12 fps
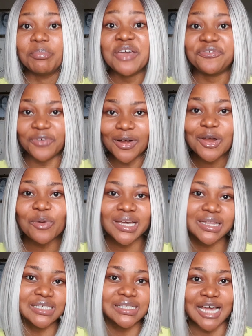By following
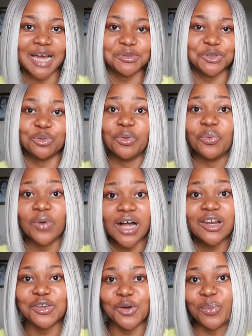the steps, you'll be
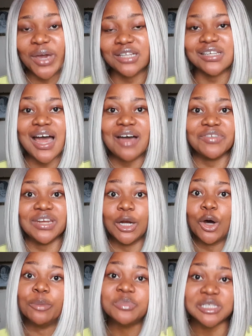well on your way to having an
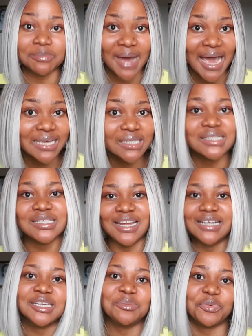optimized
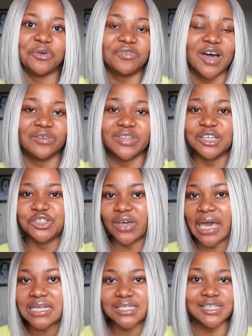LinkedIn profile that
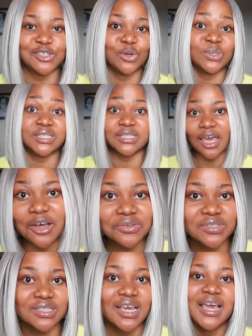showcases your
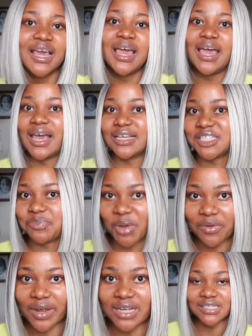skills,
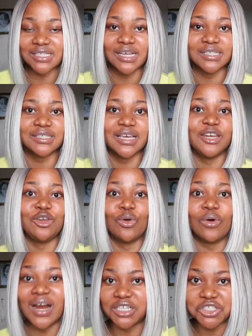experiences, and
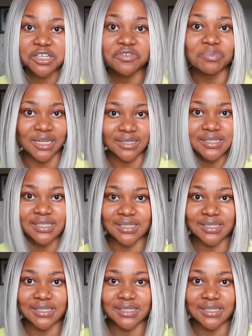your achievements.